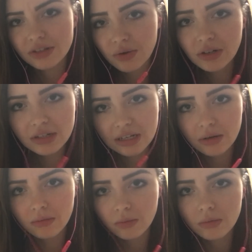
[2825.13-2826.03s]
Do you
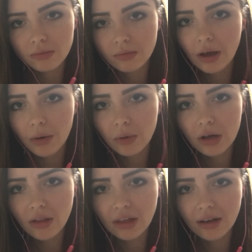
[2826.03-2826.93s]
understand how we
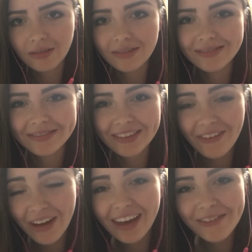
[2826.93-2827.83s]
got that?
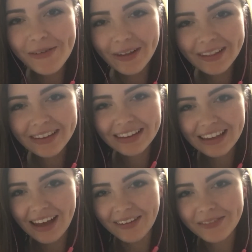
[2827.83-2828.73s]
Okay, cool.
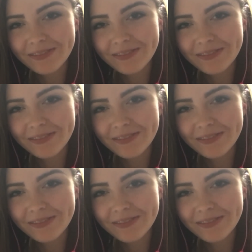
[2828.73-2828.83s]
Yeah.